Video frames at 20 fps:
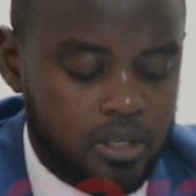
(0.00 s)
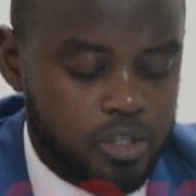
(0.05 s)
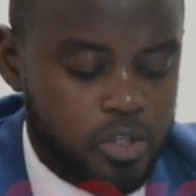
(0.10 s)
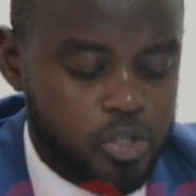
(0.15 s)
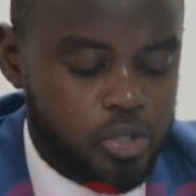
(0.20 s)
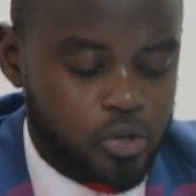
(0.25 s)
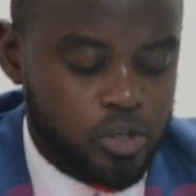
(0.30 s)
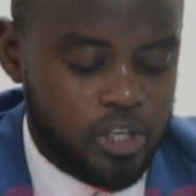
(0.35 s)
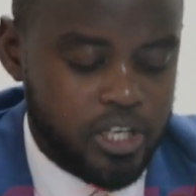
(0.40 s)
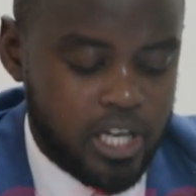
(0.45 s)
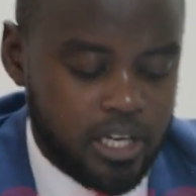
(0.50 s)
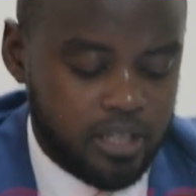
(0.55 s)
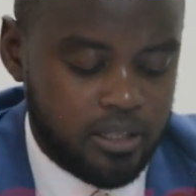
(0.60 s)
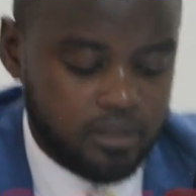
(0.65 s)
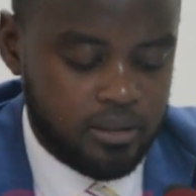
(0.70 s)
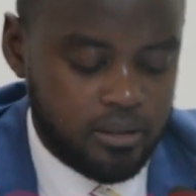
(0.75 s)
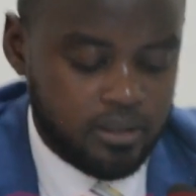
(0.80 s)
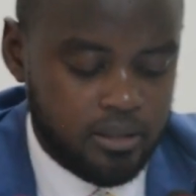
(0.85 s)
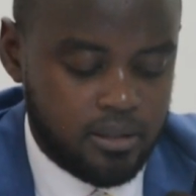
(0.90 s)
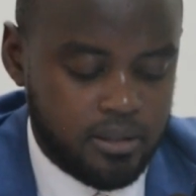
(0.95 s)
Choda,
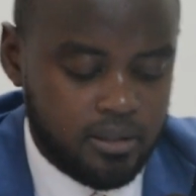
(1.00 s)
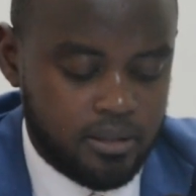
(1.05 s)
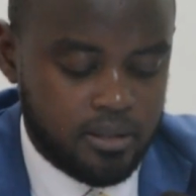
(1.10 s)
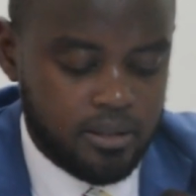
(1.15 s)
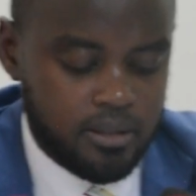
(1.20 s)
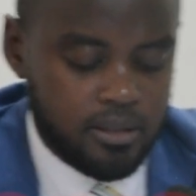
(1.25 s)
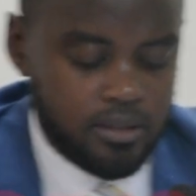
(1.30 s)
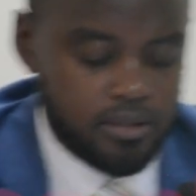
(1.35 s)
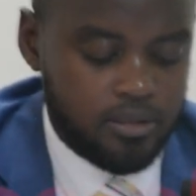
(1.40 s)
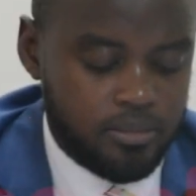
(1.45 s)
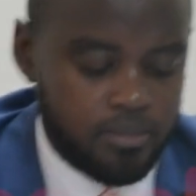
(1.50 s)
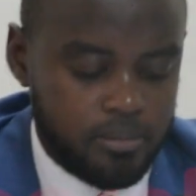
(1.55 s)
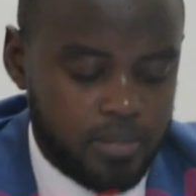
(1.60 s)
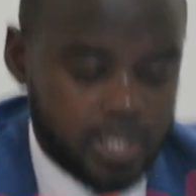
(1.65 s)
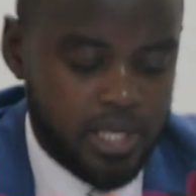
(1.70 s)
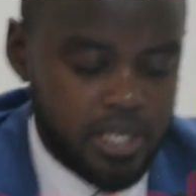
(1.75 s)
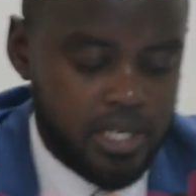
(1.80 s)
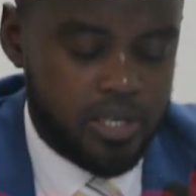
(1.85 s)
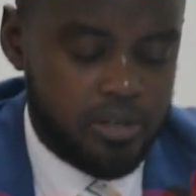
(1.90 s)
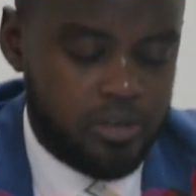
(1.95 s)

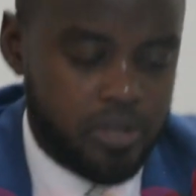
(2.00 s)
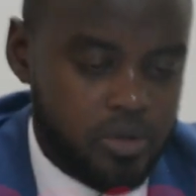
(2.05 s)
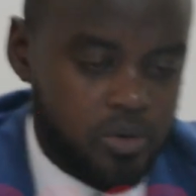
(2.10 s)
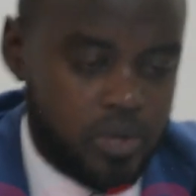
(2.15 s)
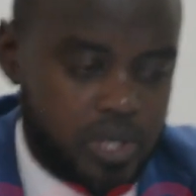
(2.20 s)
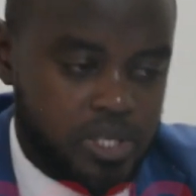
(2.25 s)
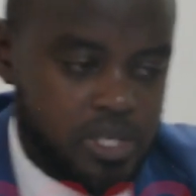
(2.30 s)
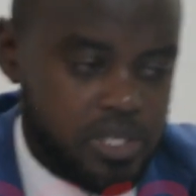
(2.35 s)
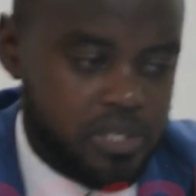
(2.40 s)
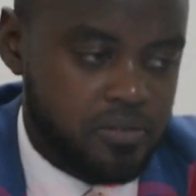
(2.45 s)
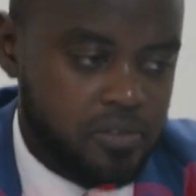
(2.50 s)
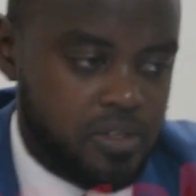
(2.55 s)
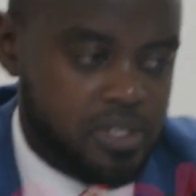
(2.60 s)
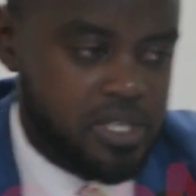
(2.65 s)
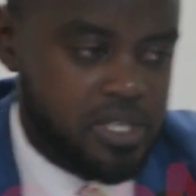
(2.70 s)
made a request for